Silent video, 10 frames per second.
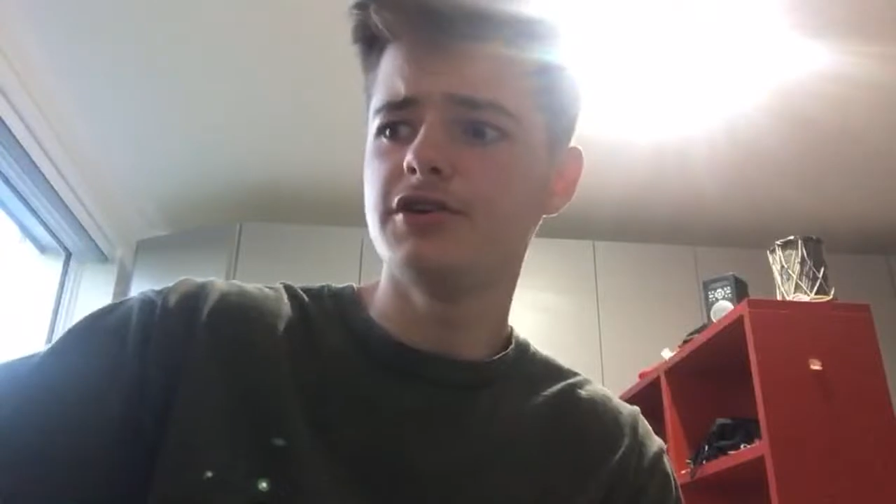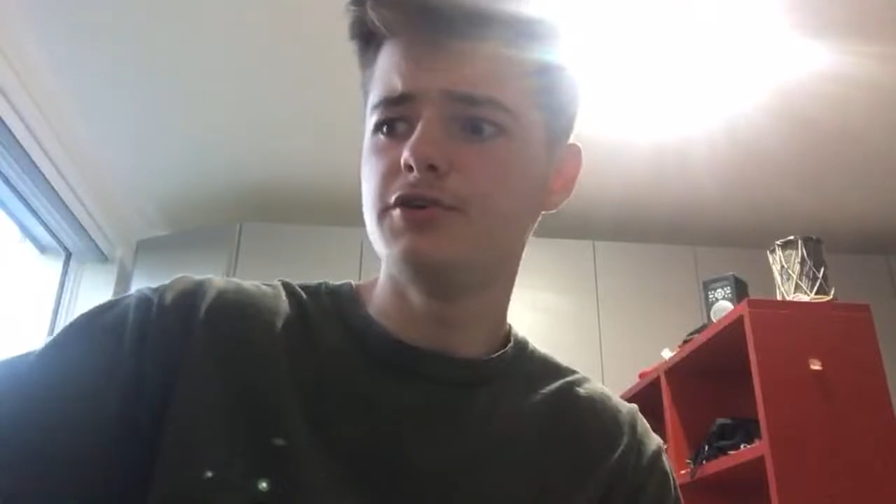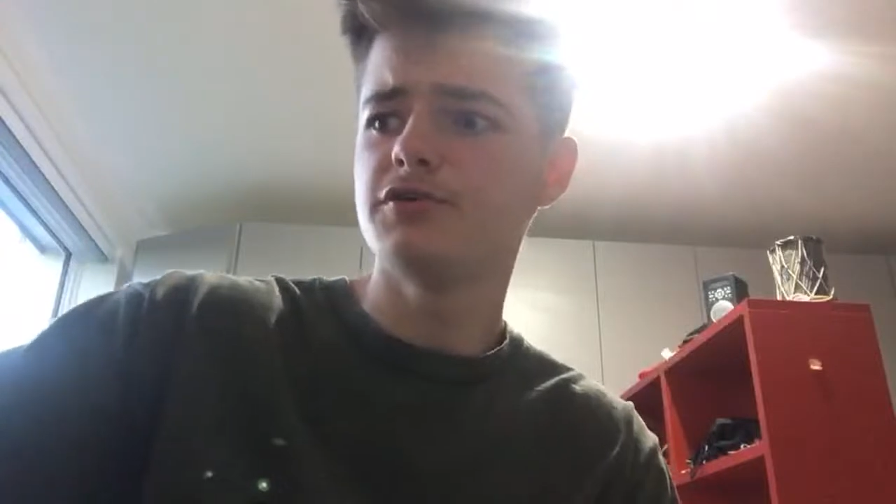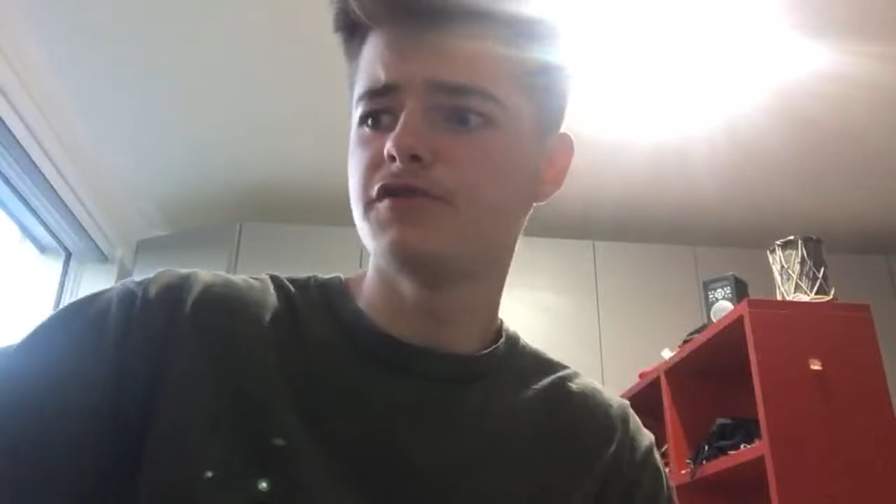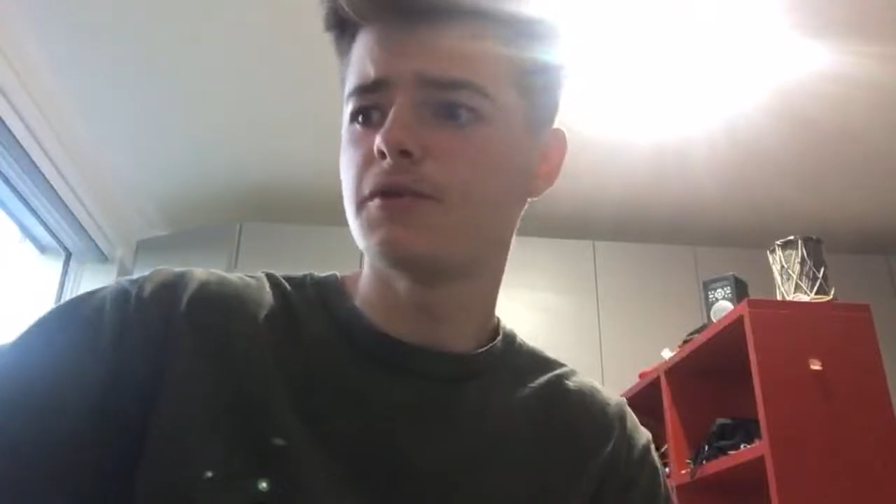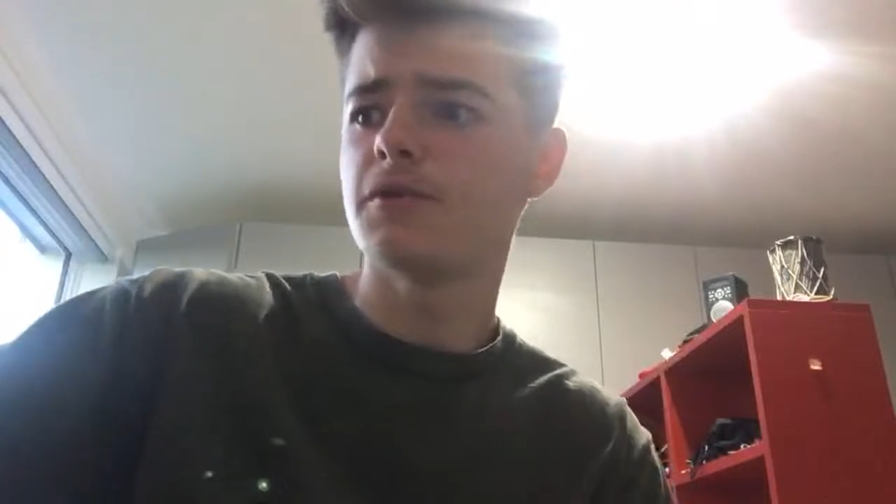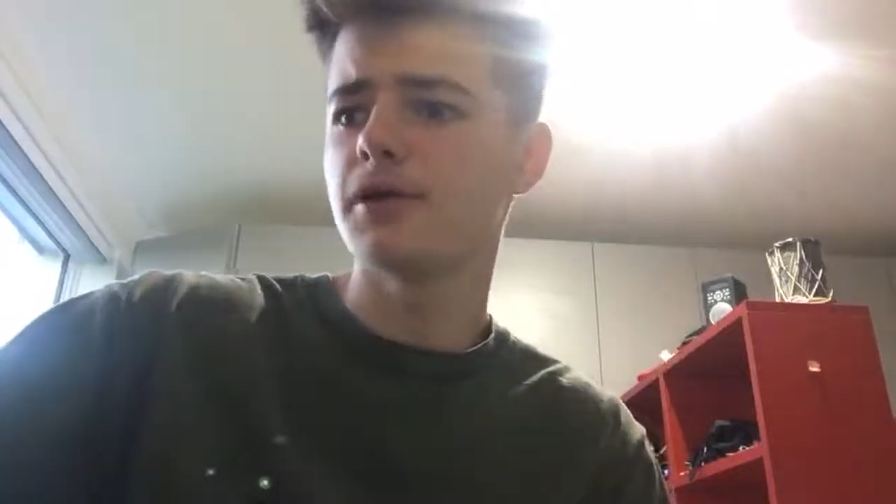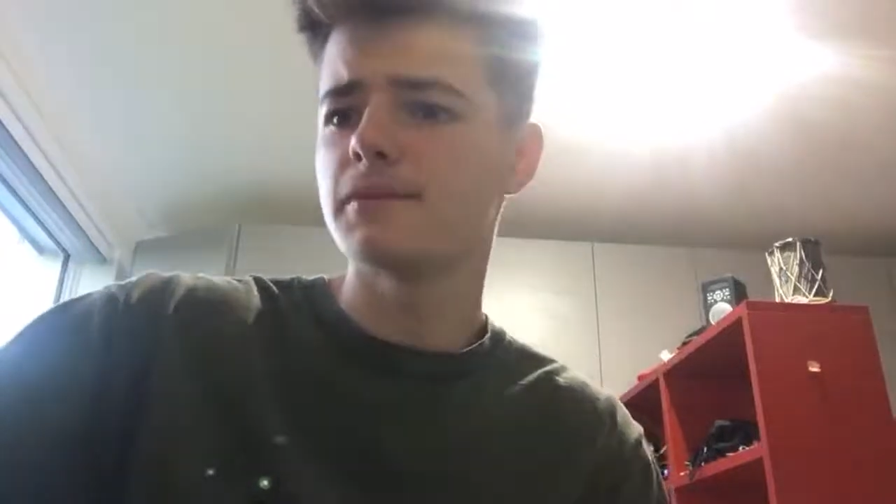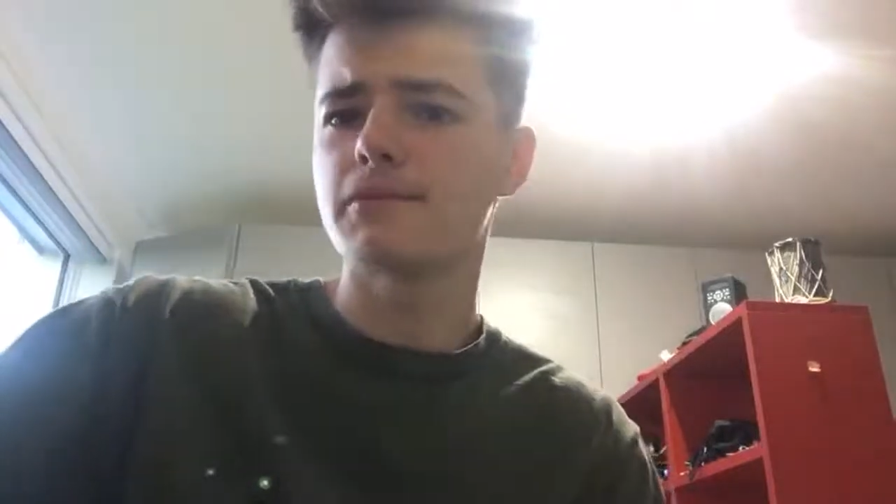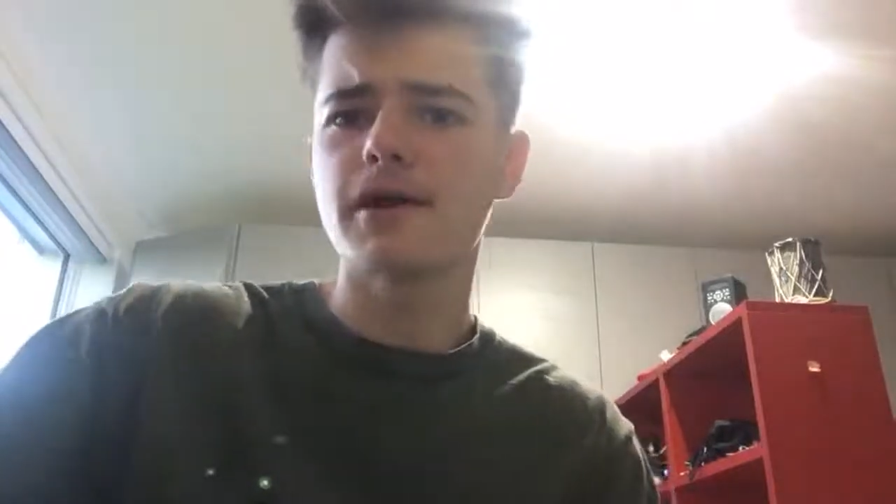Josh's
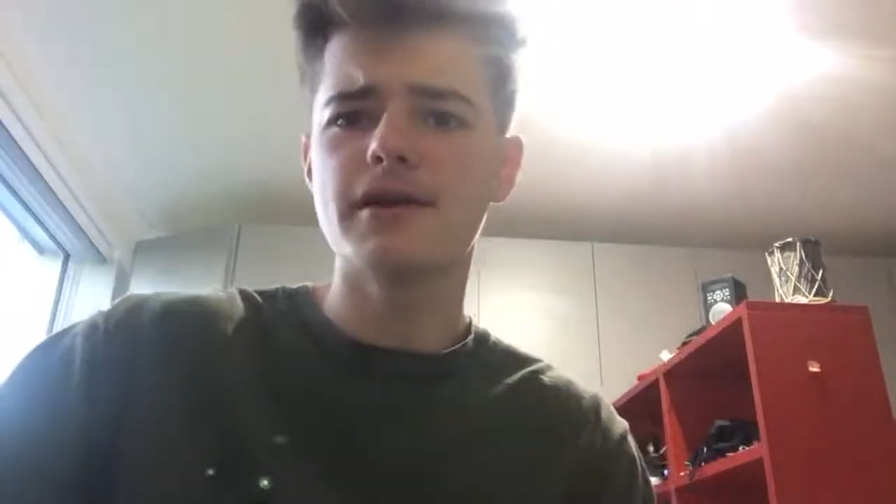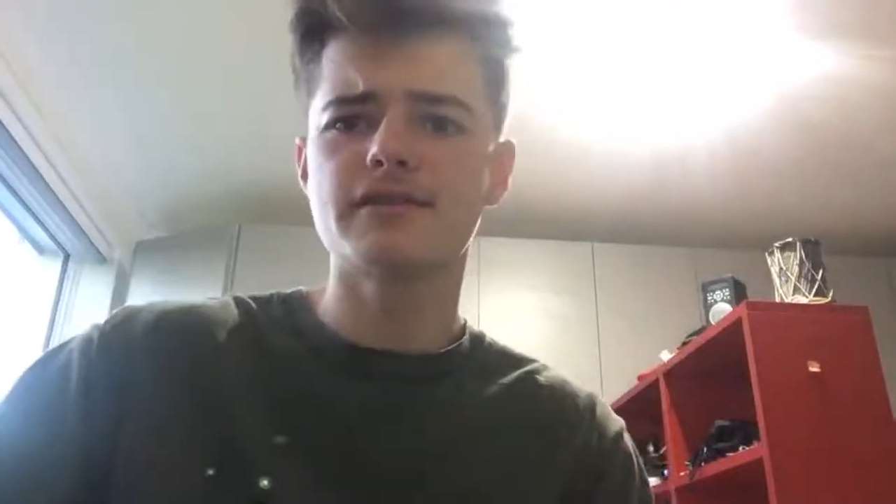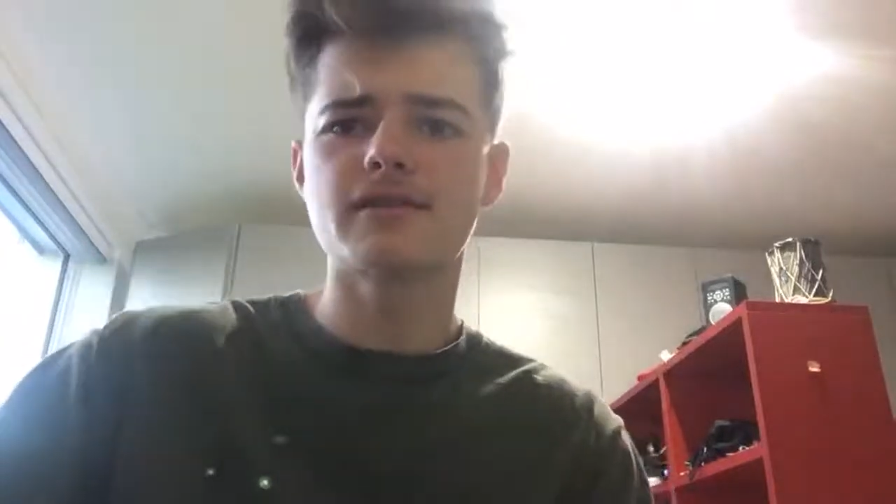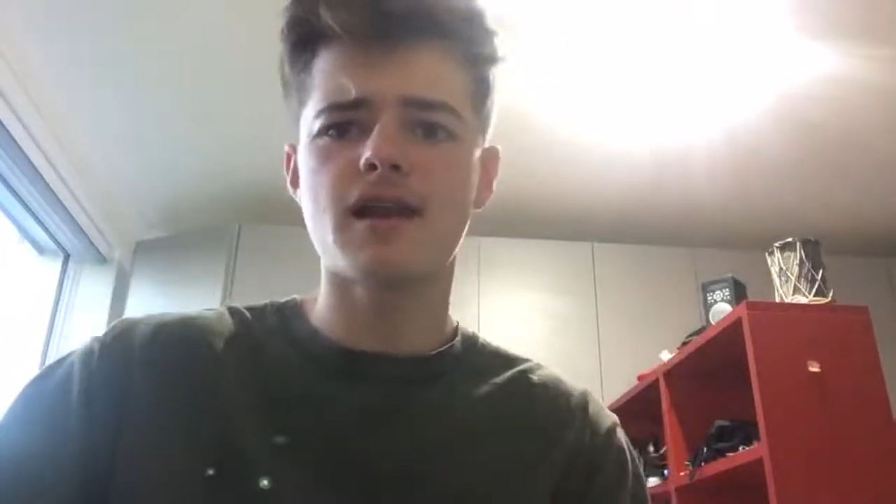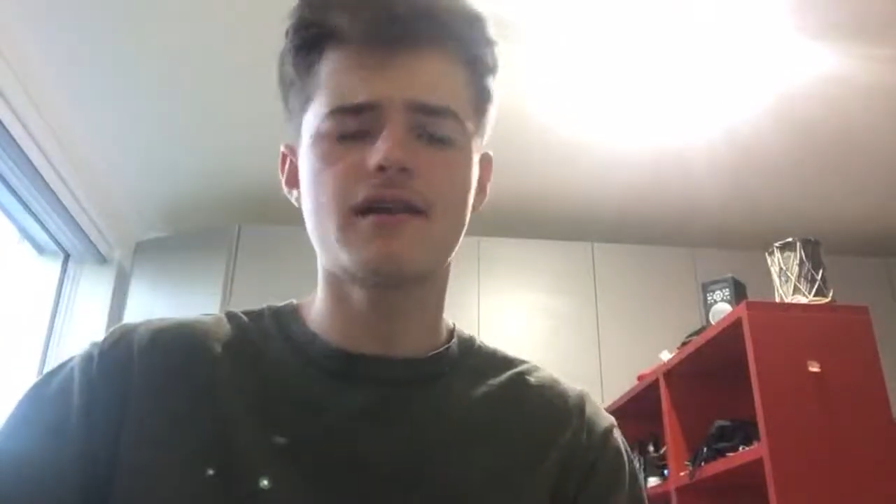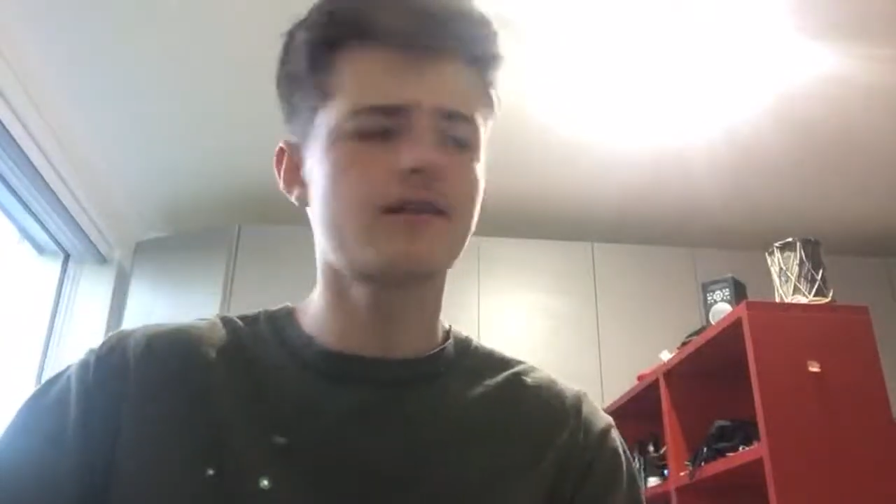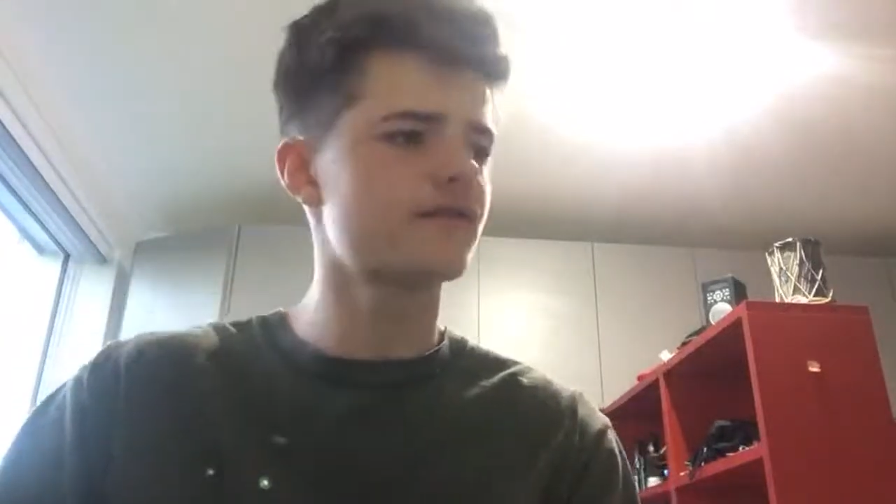huge footballing brain